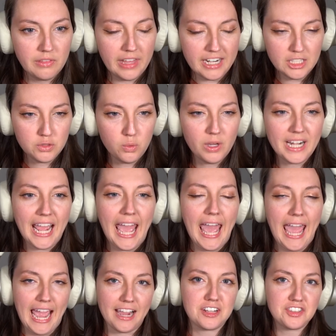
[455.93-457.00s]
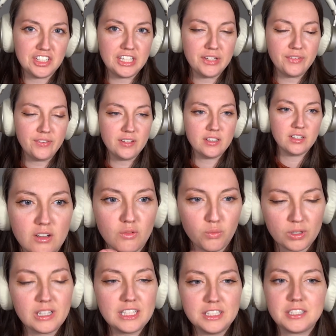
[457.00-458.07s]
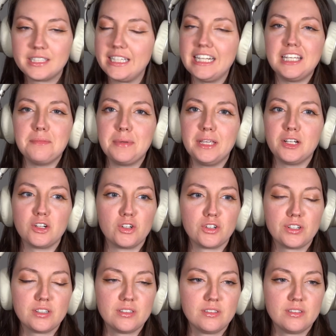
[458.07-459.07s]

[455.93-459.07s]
That is one active, really skinny beard.